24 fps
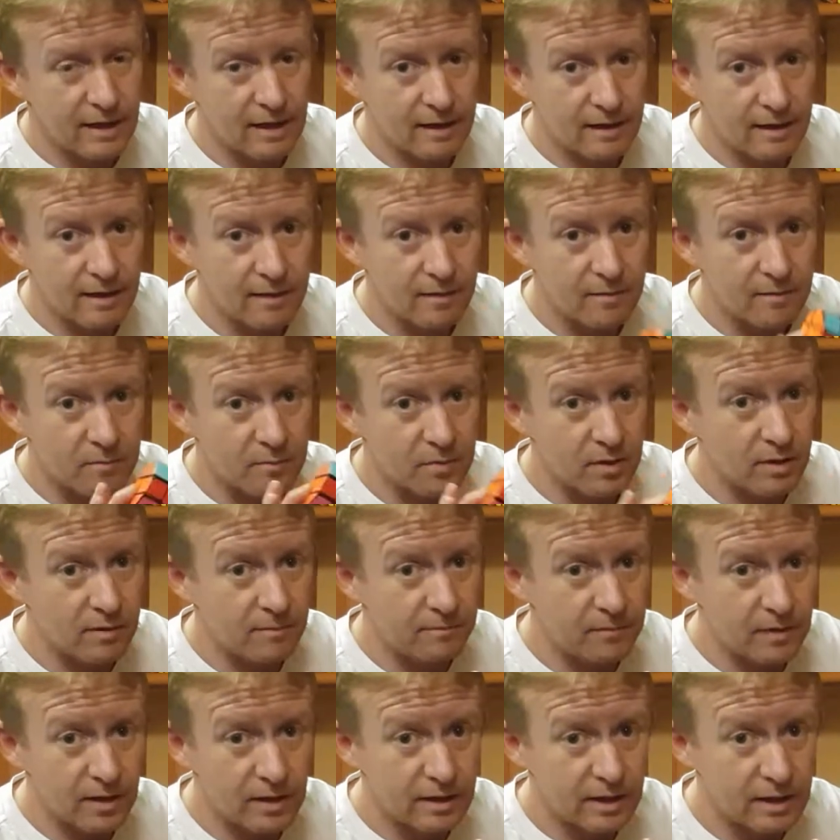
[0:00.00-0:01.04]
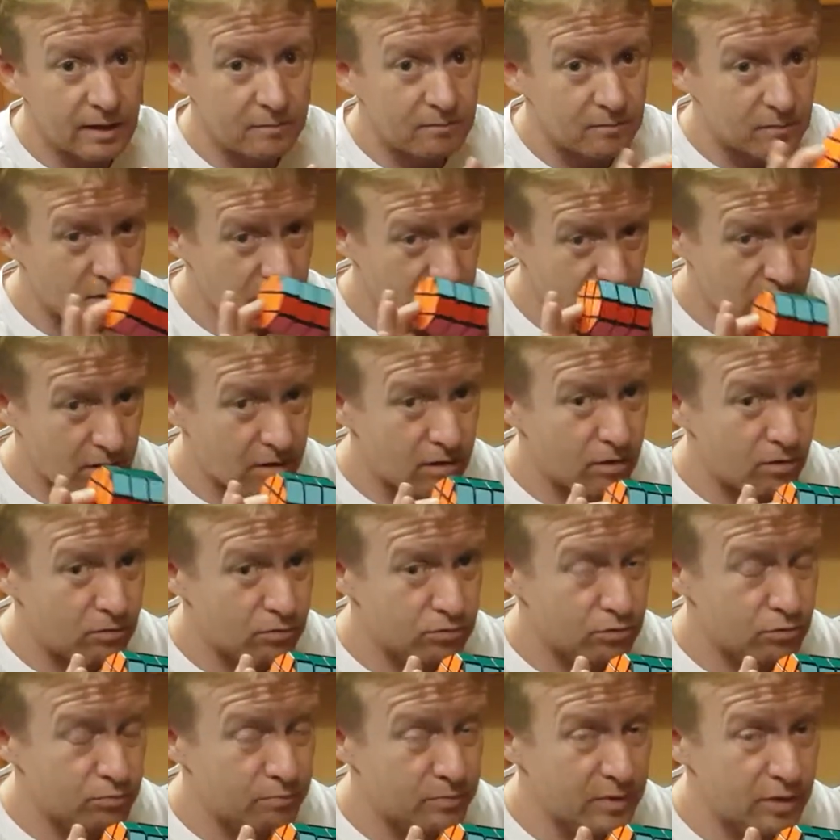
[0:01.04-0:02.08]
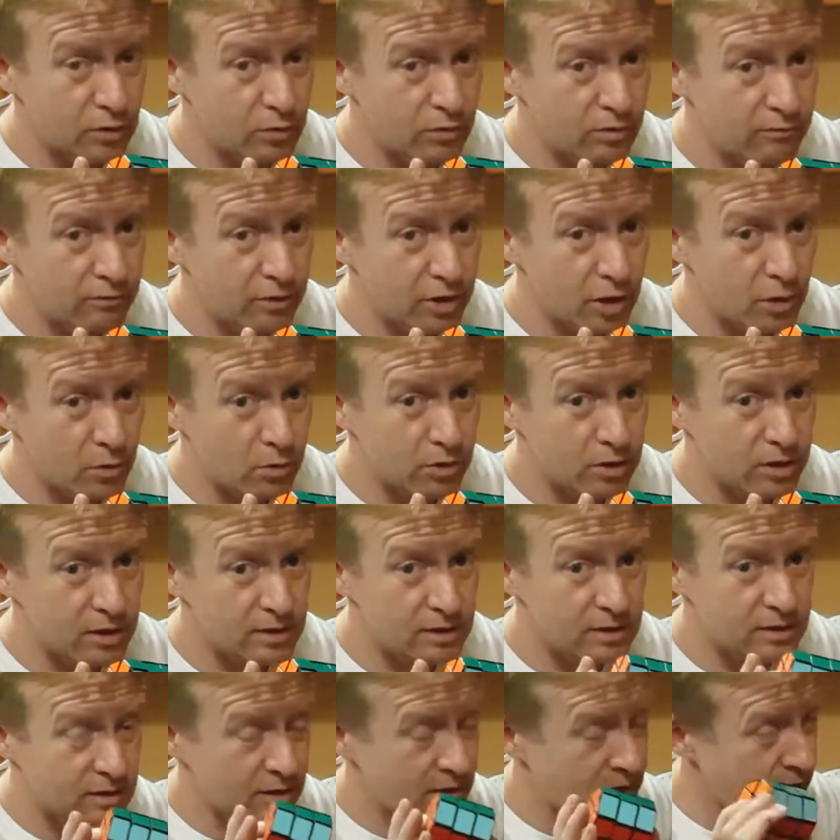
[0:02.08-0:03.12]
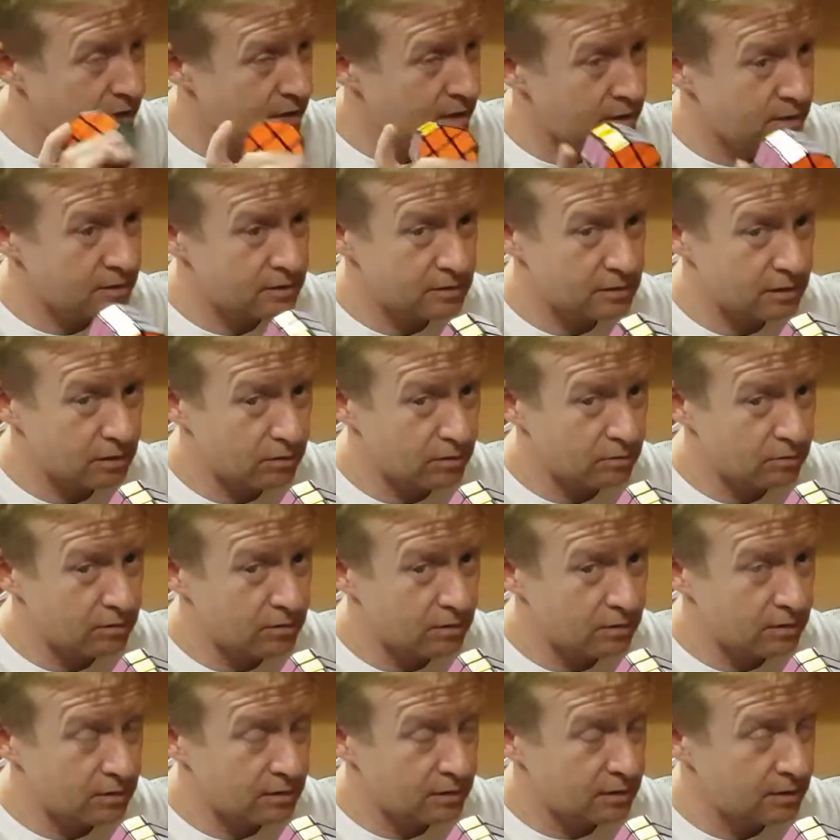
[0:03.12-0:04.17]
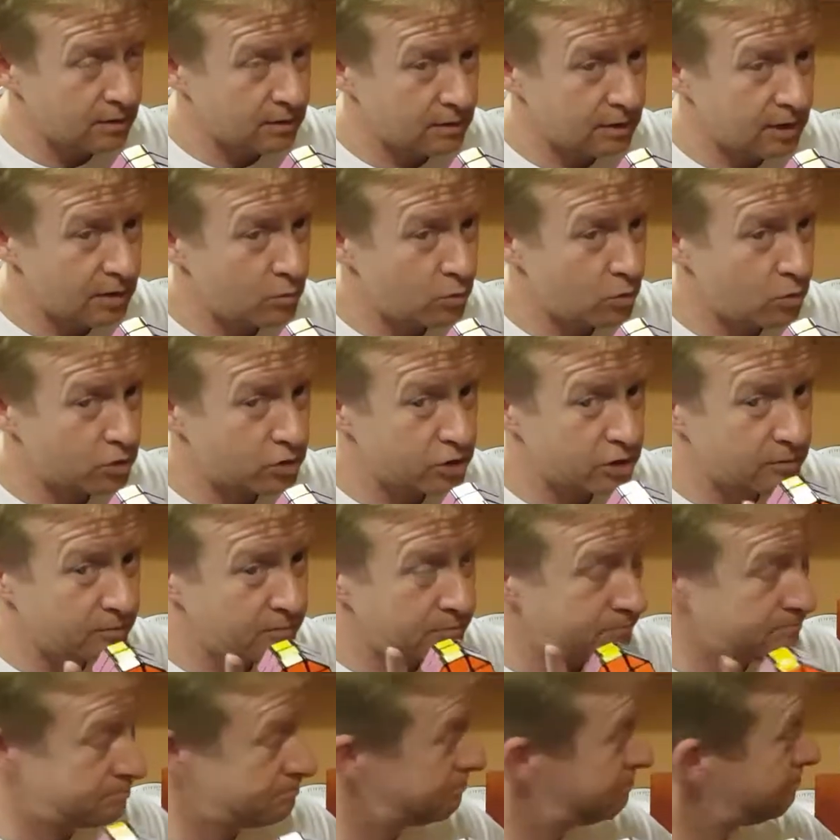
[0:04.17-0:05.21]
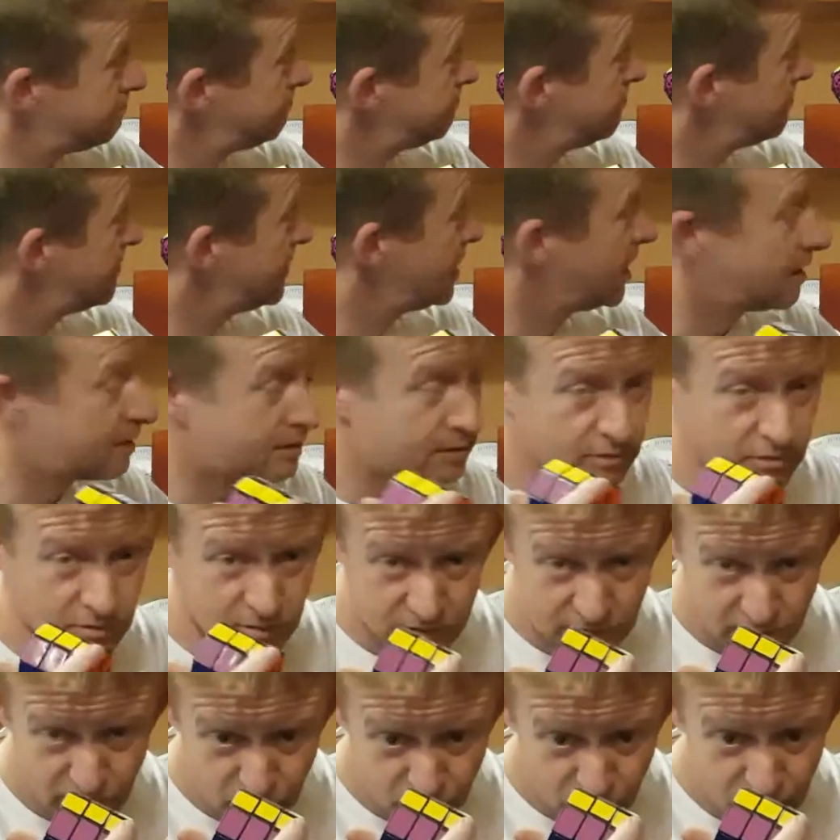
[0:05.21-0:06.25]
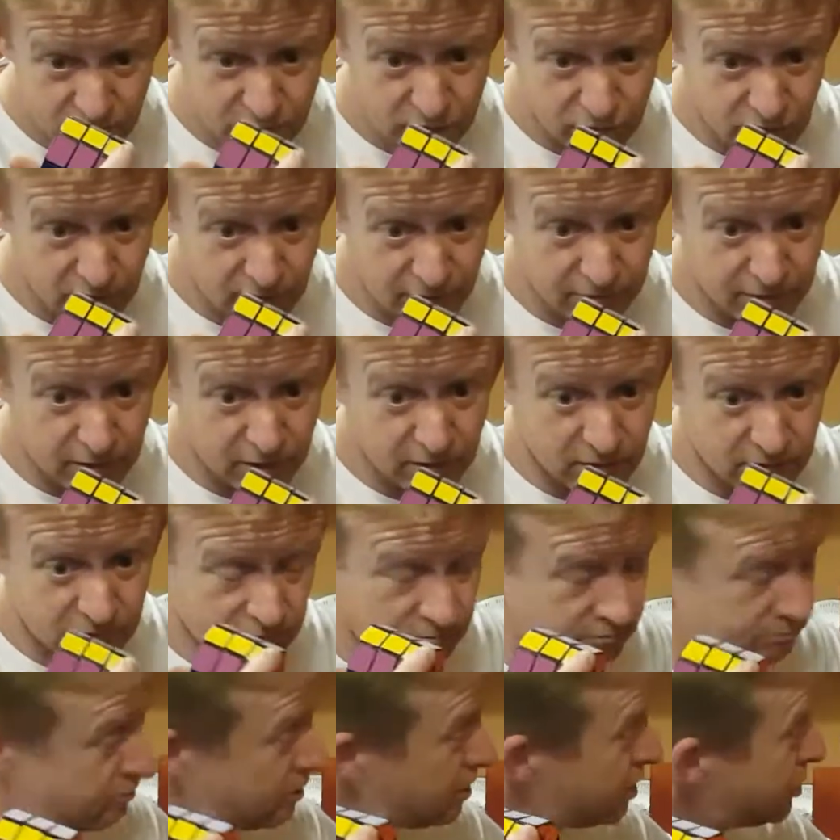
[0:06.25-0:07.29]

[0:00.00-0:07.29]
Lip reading: out of that. But again, I'll be doing a video on this, so keep watching. Still, it's great fun. Really